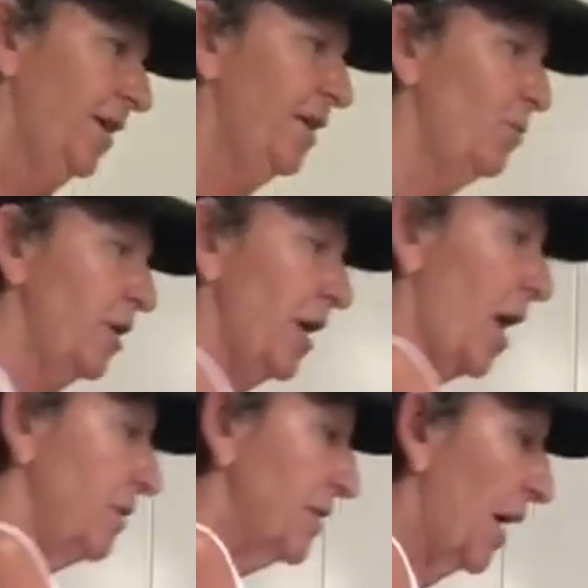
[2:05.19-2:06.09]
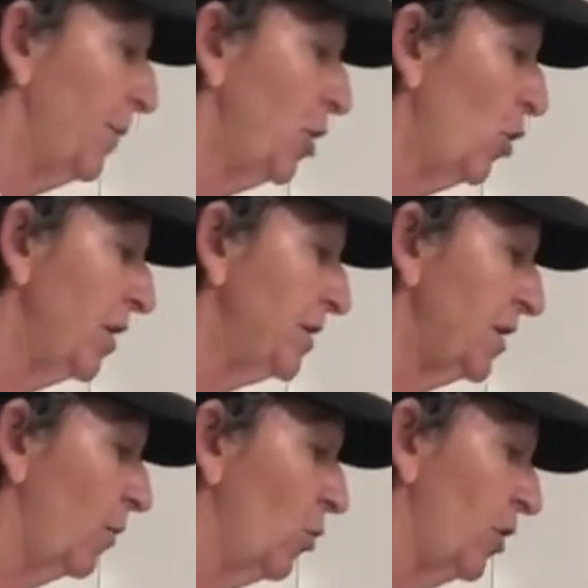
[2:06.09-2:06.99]
And in we go, it's going to be
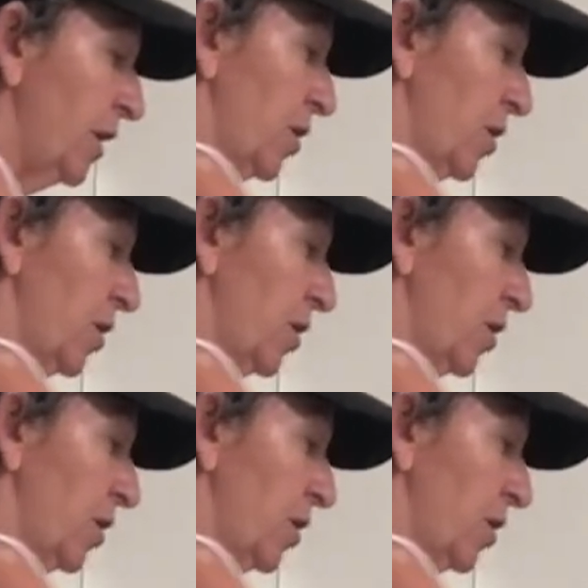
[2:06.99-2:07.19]
noisy, I'm warning